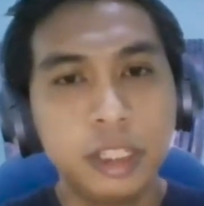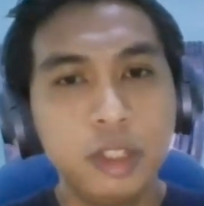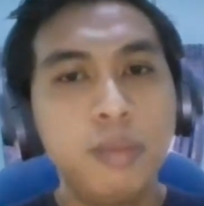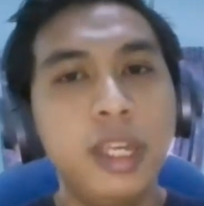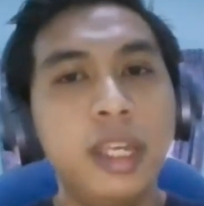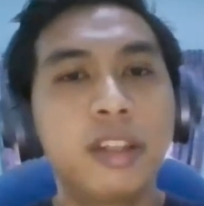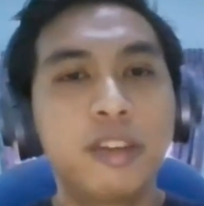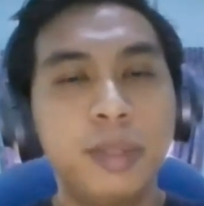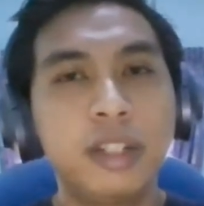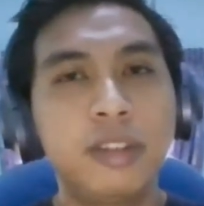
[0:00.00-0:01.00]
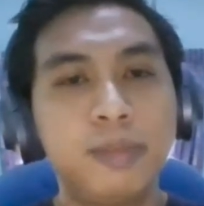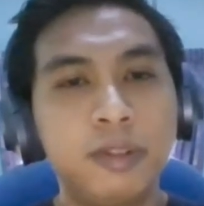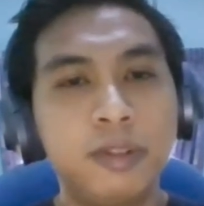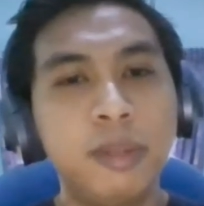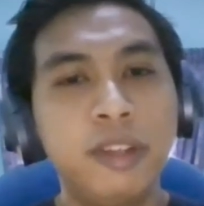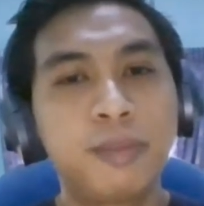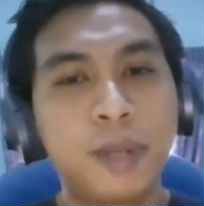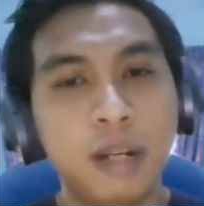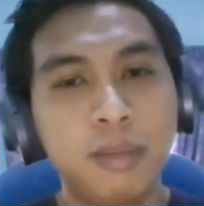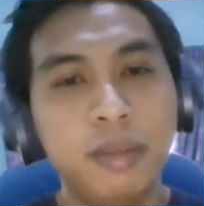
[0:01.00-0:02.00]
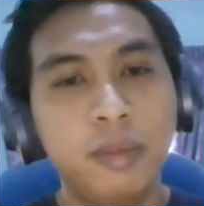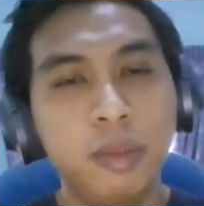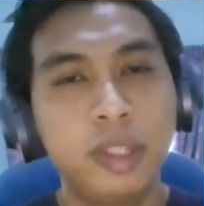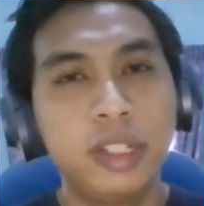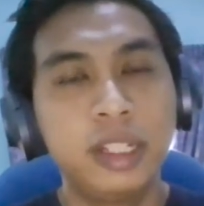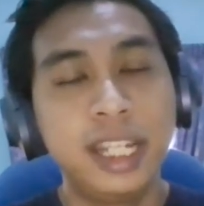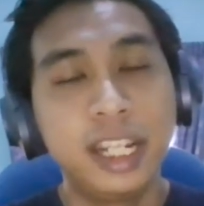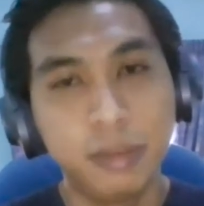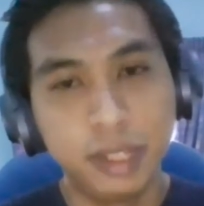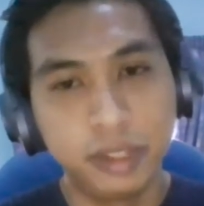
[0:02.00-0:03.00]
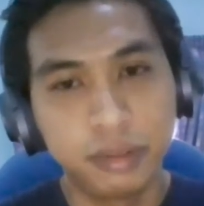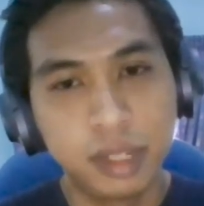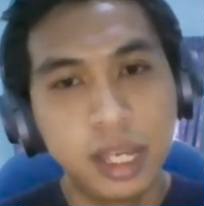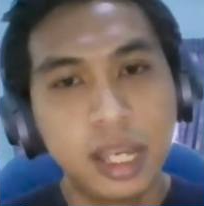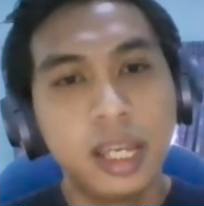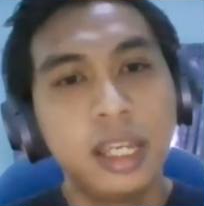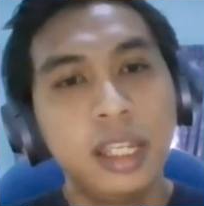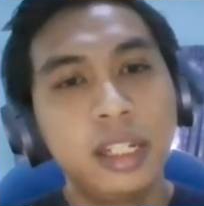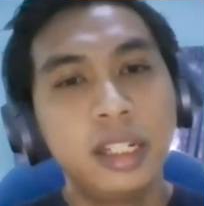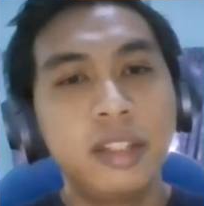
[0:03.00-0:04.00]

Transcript: you may experience performance problems with the database. Either it